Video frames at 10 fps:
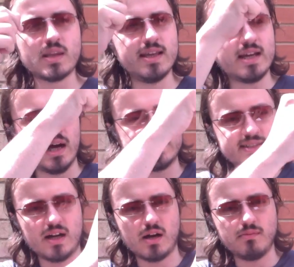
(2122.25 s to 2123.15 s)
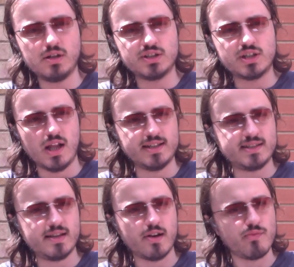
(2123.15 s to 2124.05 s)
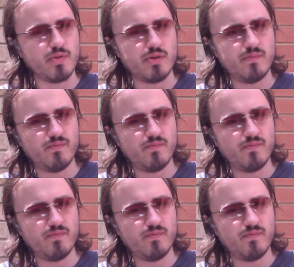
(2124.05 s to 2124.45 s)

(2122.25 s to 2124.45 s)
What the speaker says: He cut his arm, sliced it open,